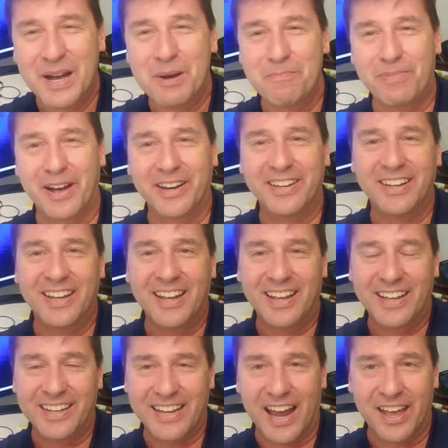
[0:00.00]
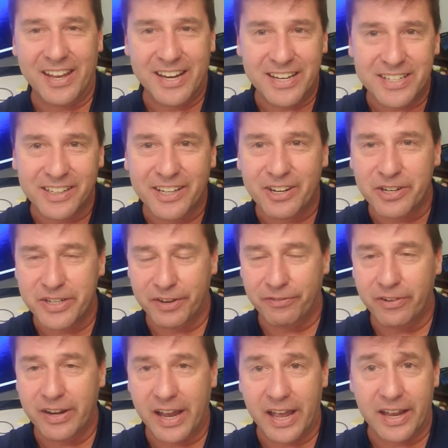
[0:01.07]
But yeah, it is a little different,